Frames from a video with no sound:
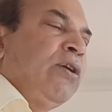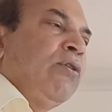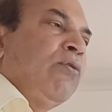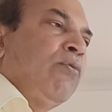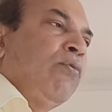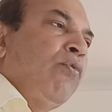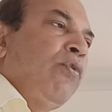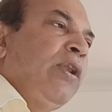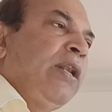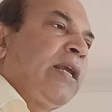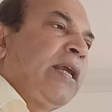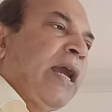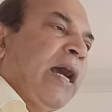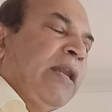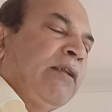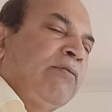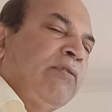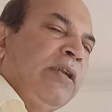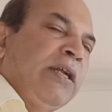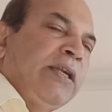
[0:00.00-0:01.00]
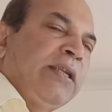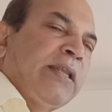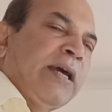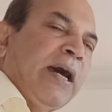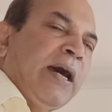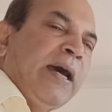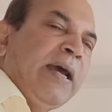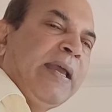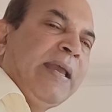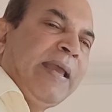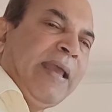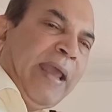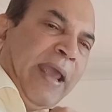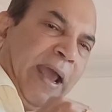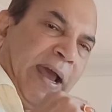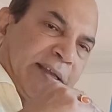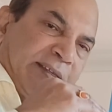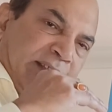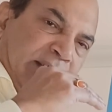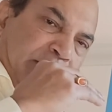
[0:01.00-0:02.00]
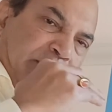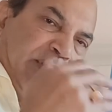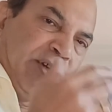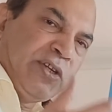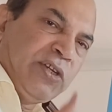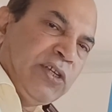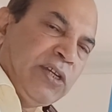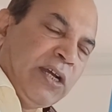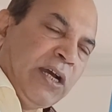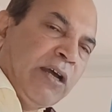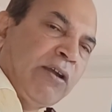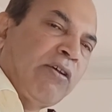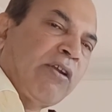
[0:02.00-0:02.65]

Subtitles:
we will calculate the asymmetrical